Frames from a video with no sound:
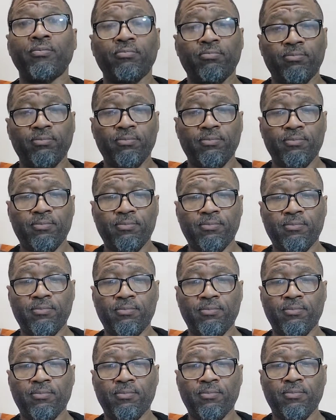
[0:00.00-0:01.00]

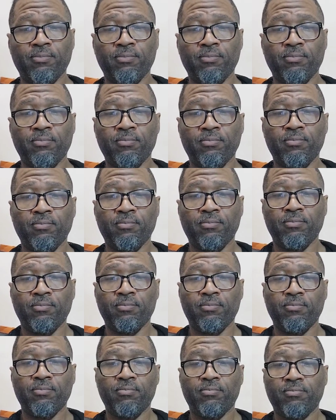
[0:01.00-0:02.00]

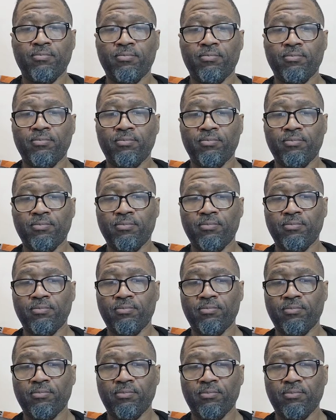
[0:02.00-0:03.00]

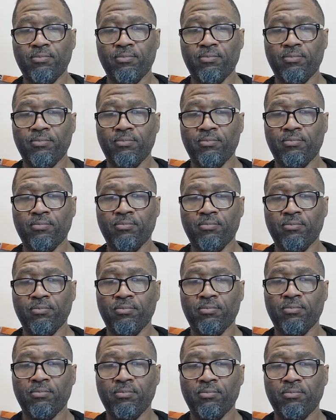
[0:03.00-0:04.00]

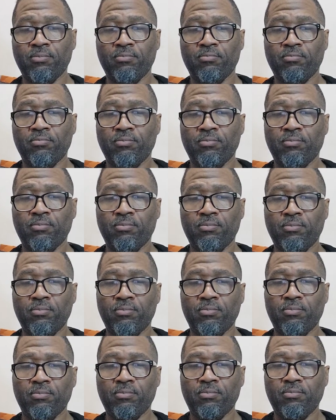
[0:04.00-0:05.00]

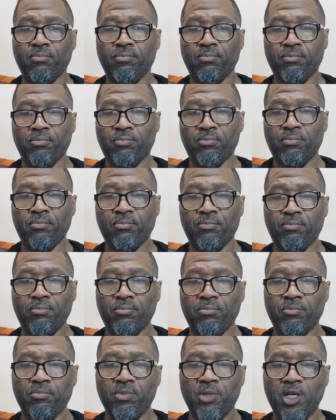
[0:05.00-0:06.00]

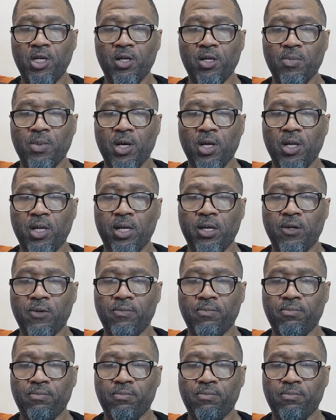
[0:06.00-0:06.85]
Nobody speaks.